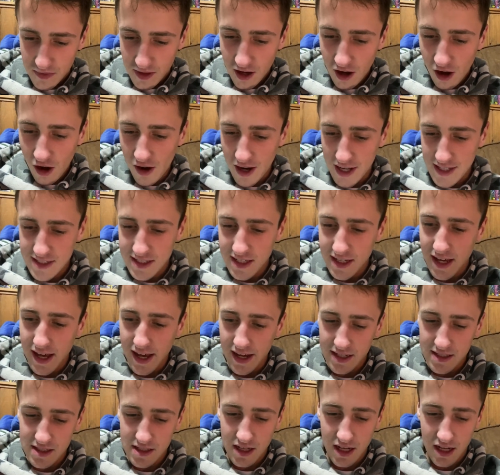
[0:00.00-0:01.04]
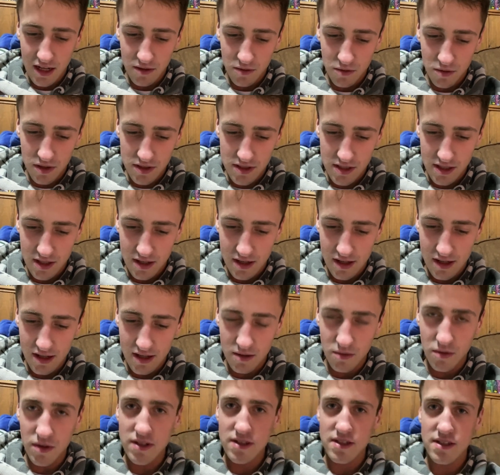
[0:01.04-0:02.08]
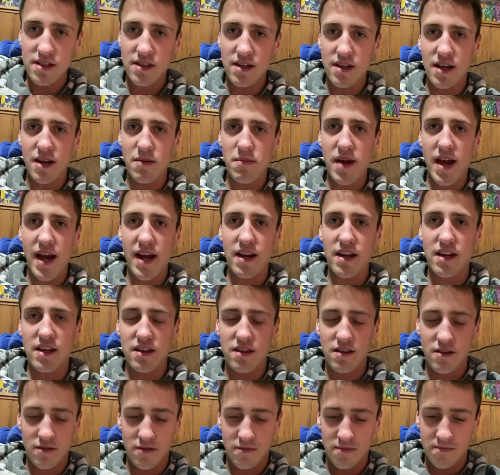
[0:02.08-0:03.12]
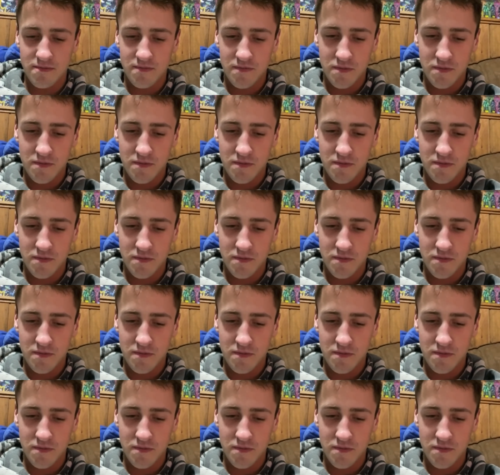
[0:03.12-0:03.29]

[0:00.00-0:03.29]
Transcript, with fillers: Oh, I see X-King. What's good? What's good? I'm adding you.